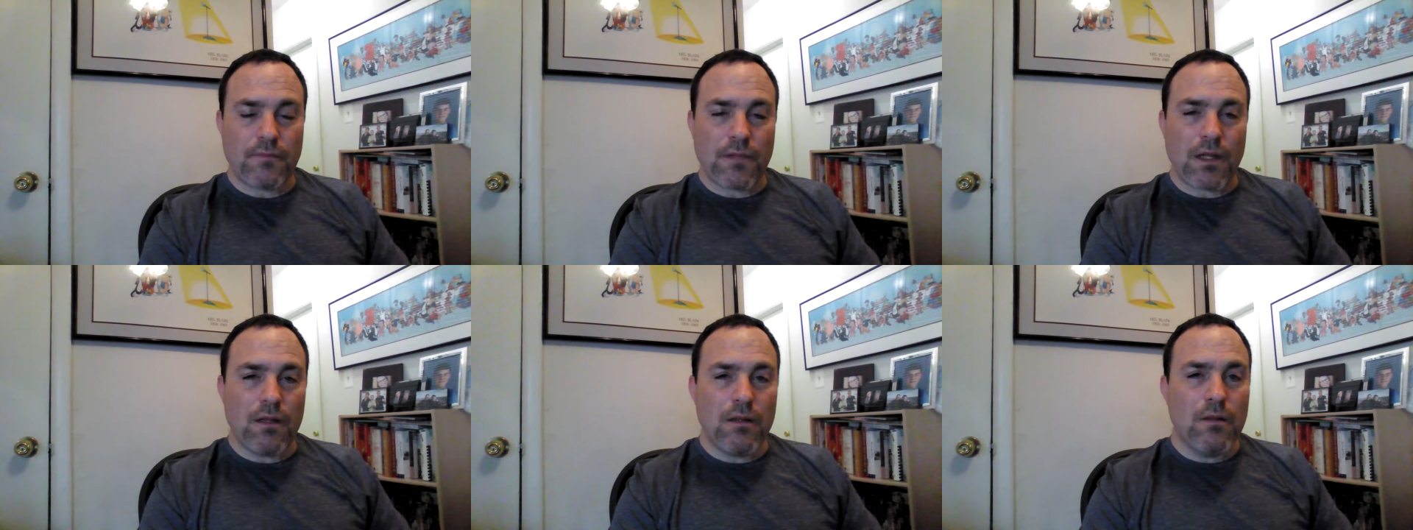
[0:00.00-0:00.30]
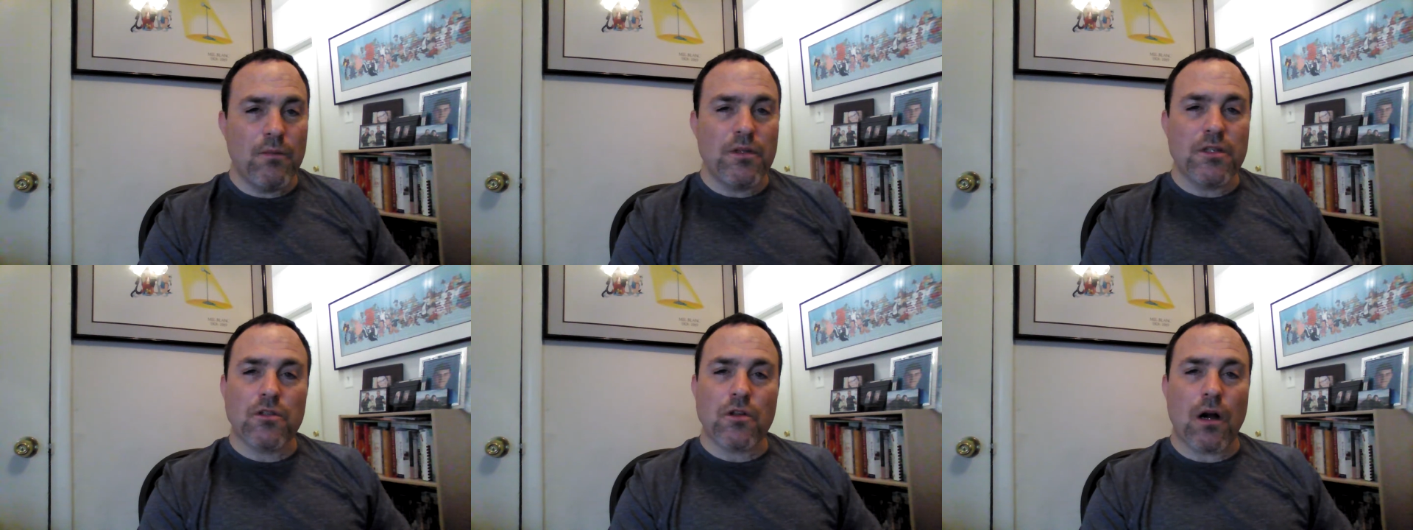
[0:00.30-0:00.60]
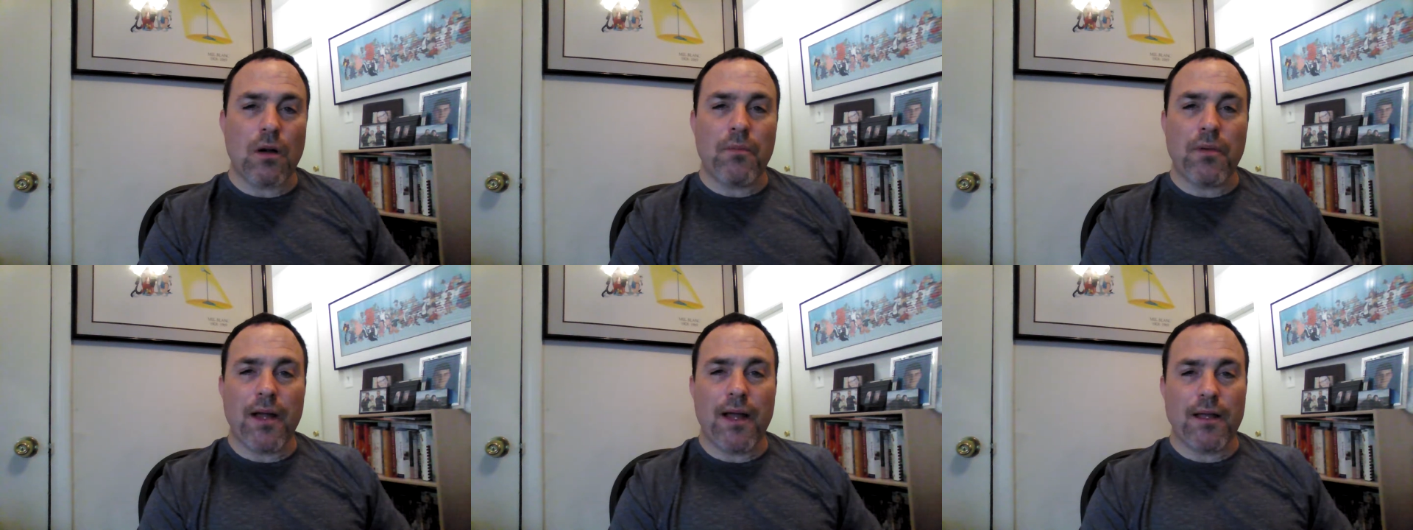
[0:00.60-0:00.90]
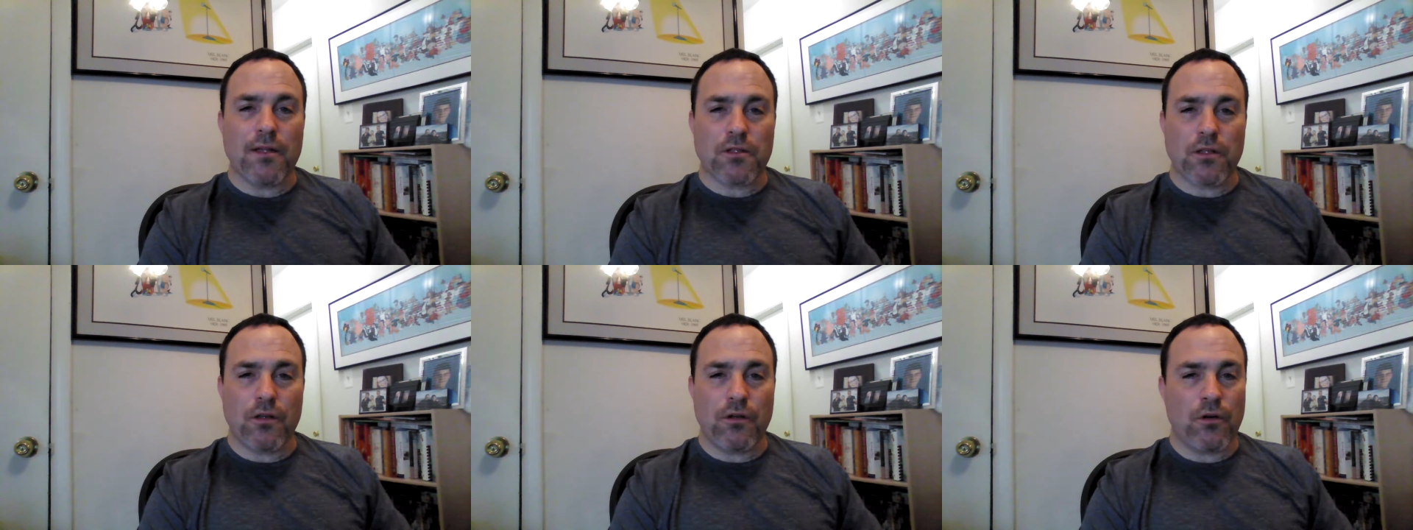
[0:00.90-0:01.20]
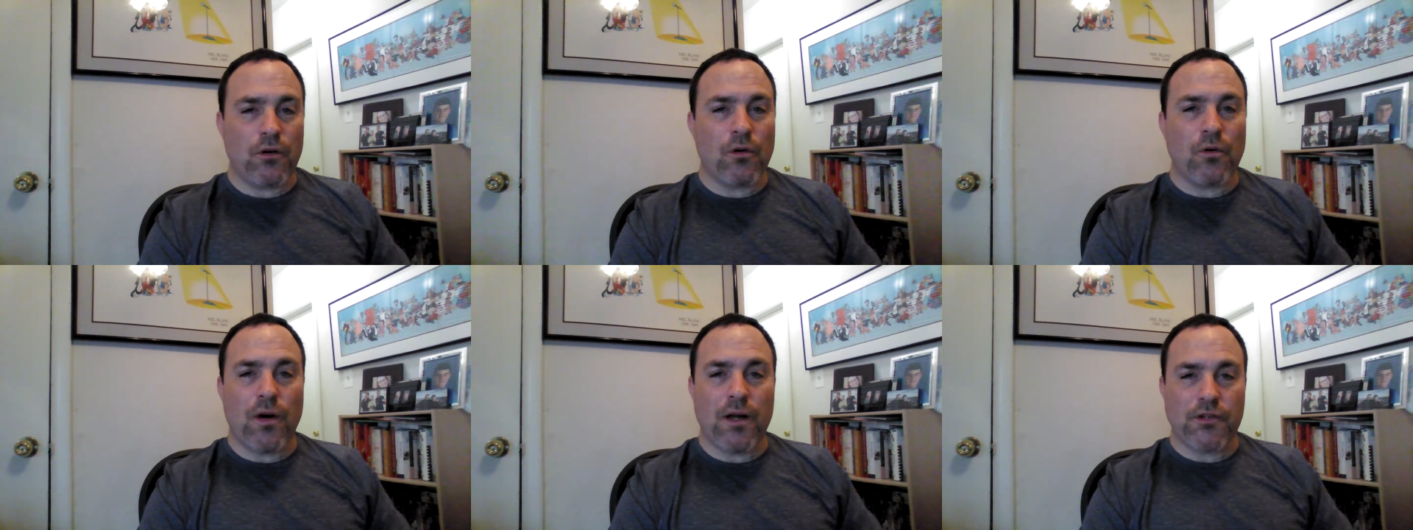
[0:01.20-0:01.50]
Let me start by asking
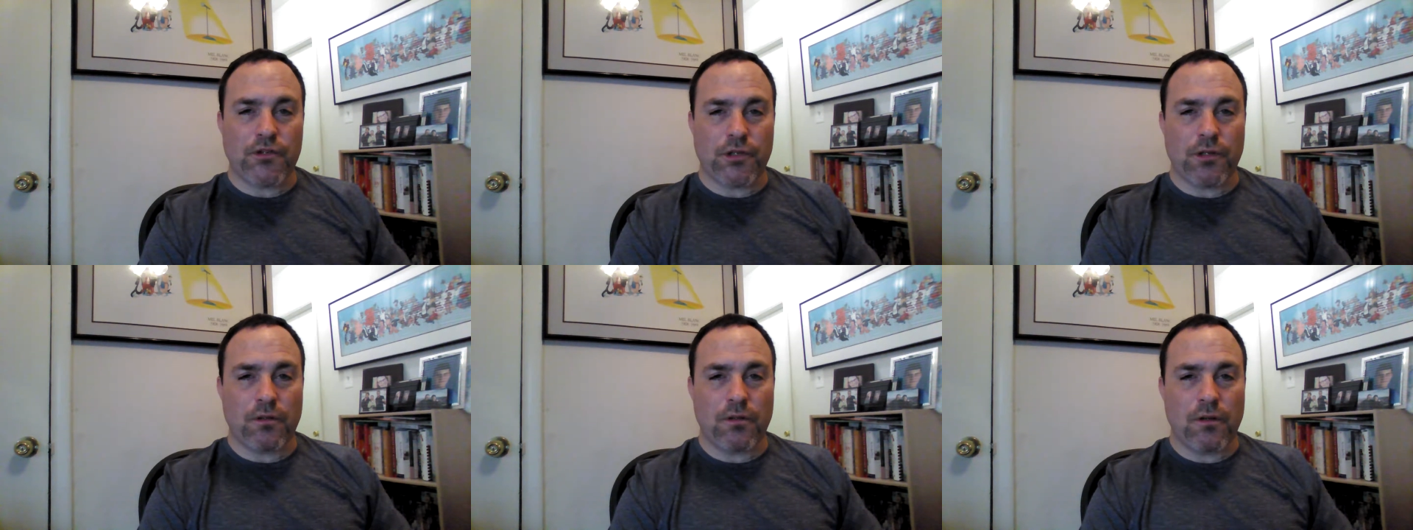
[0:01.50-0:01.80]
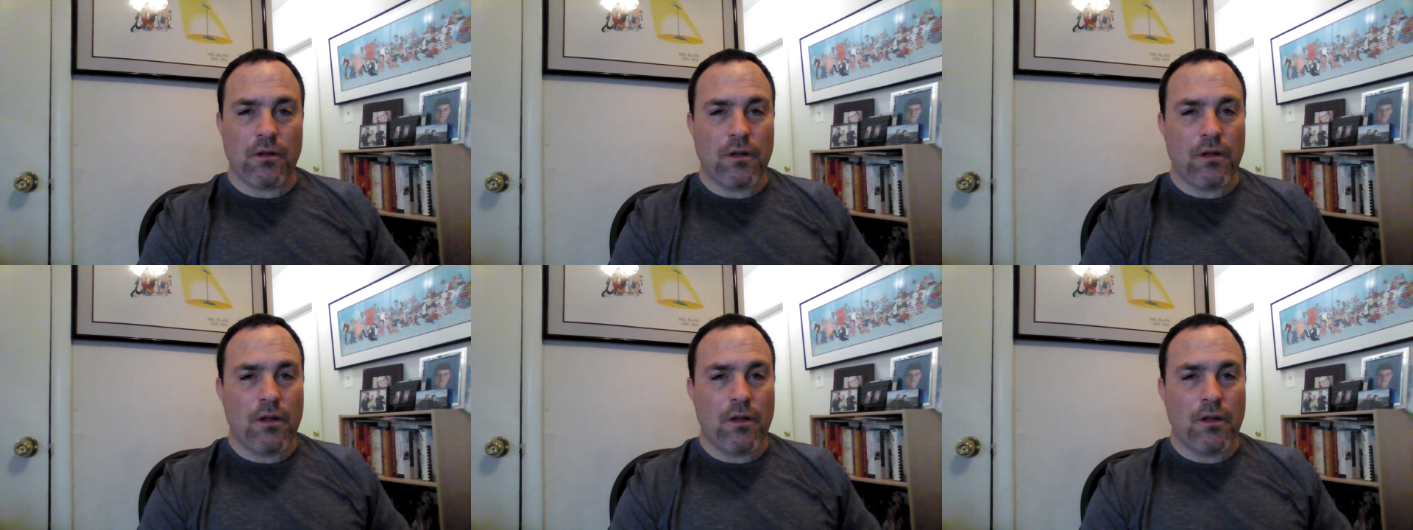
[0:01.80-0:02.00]
you a question.